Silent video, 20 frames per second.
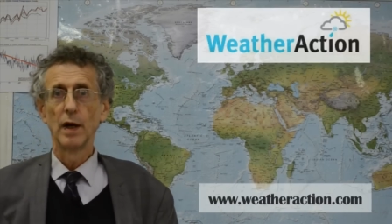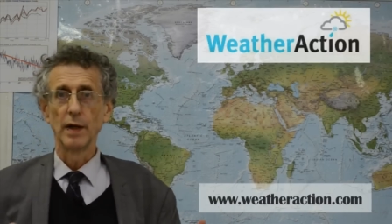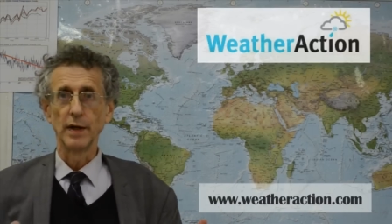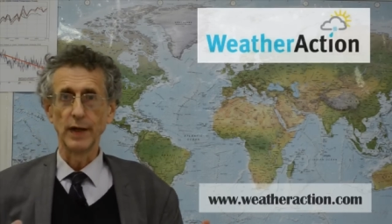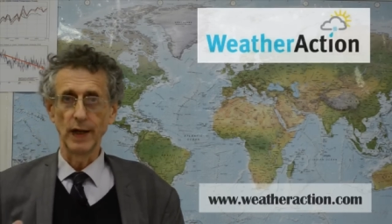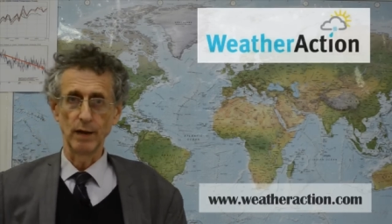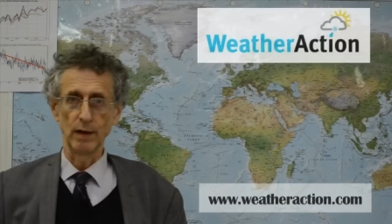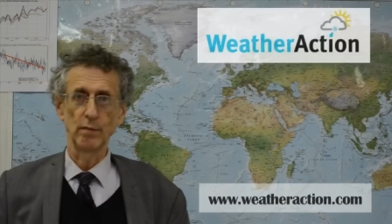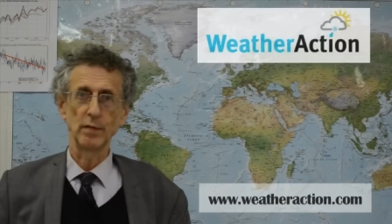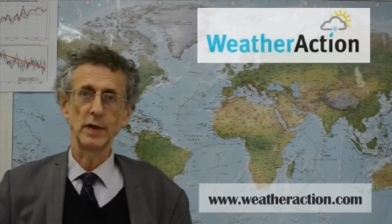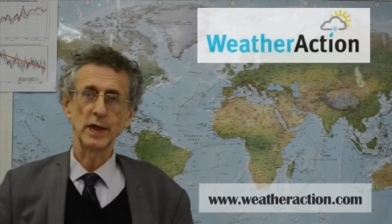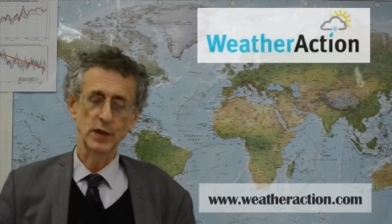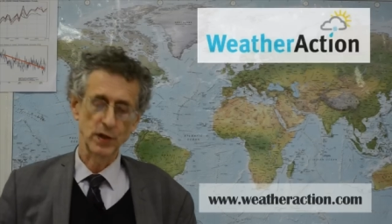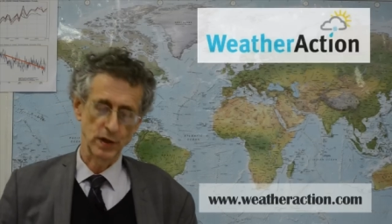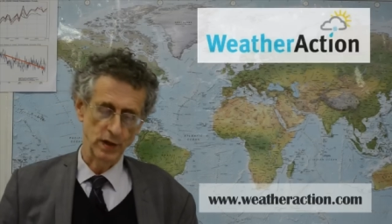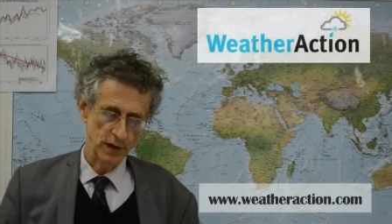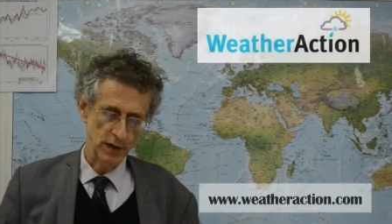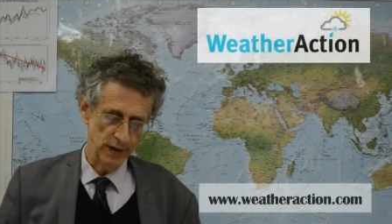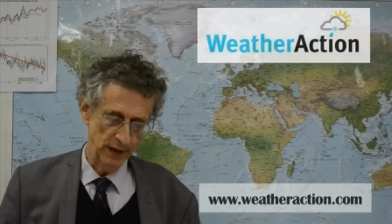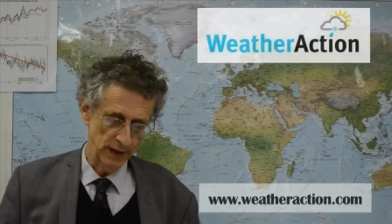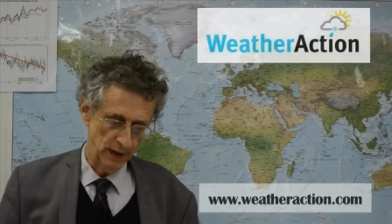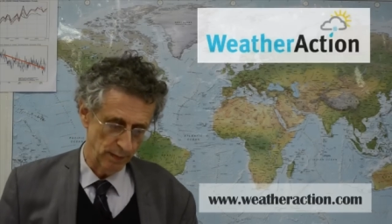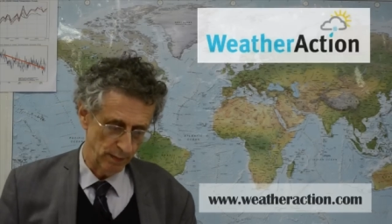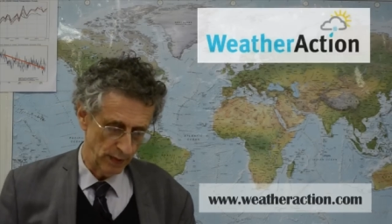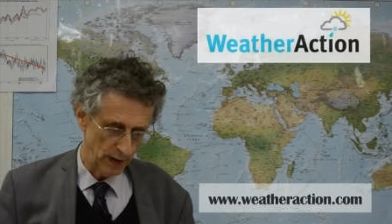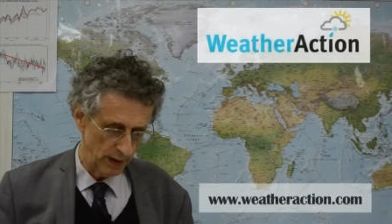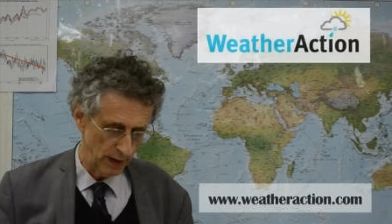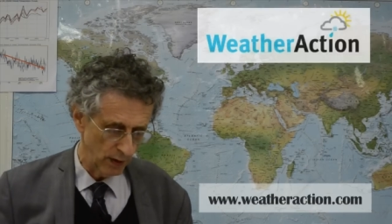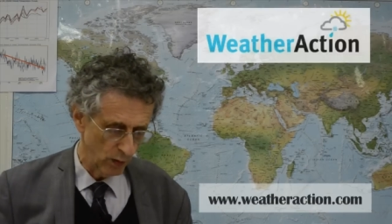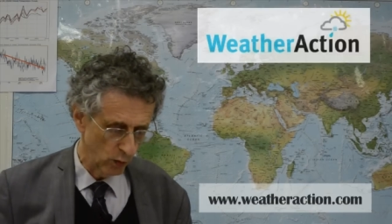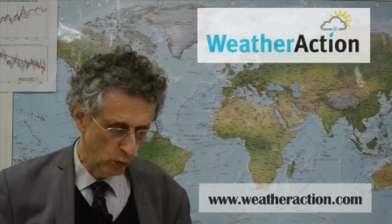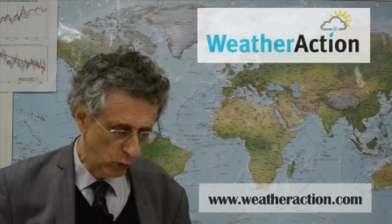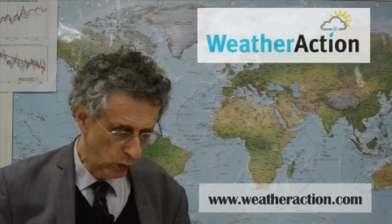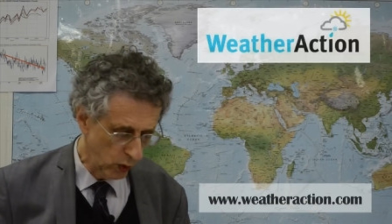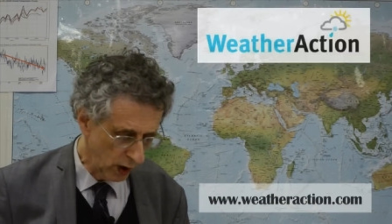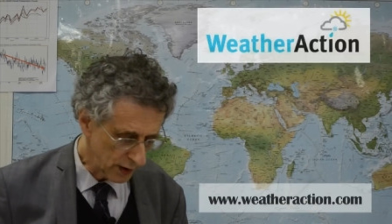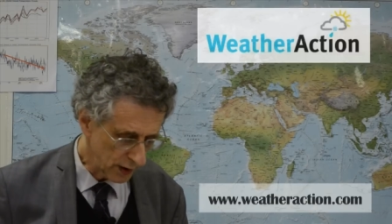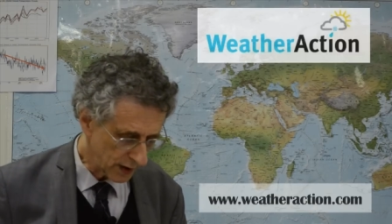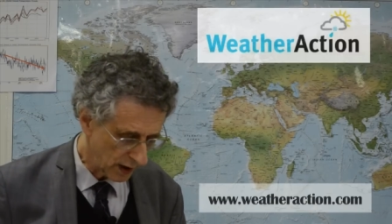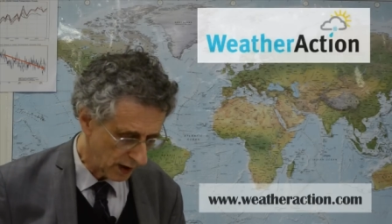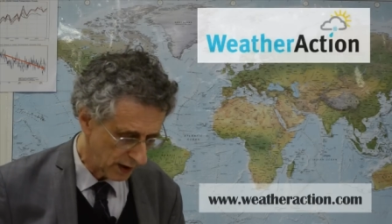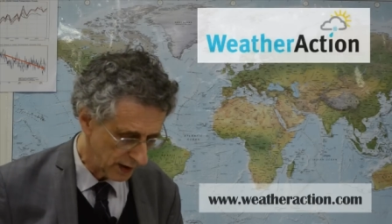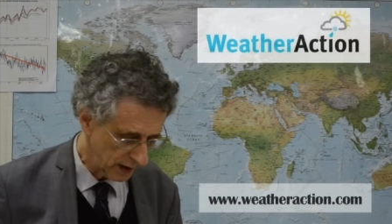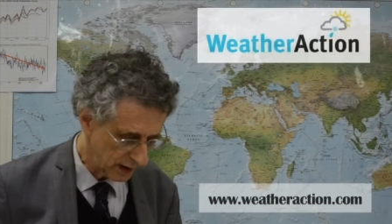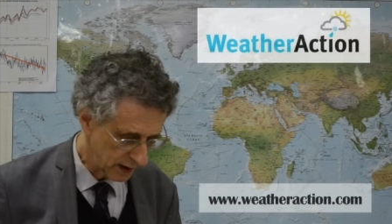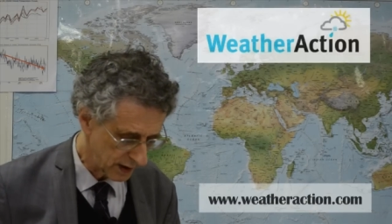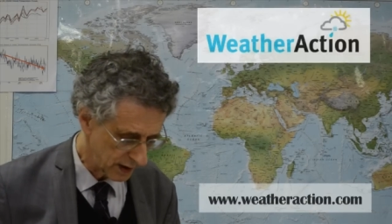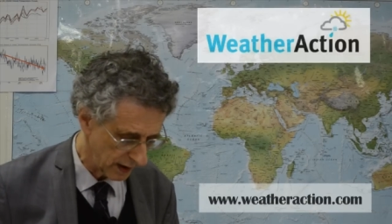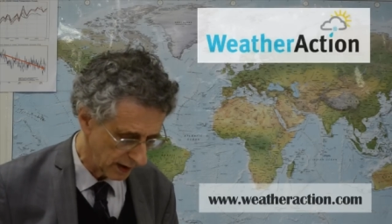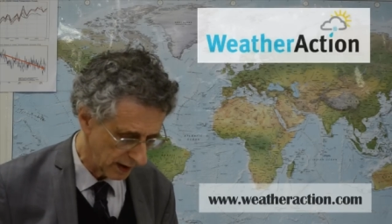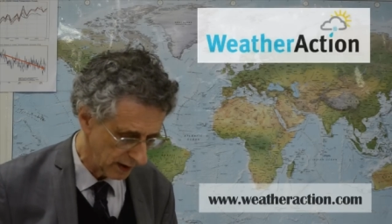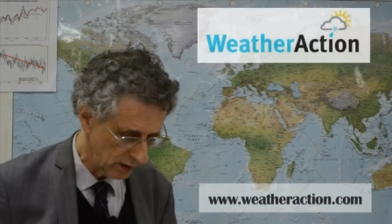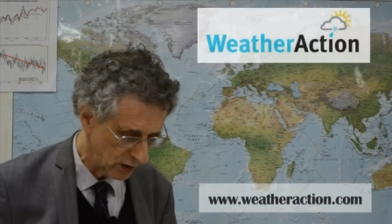Now, let's just think about it. What are they saying?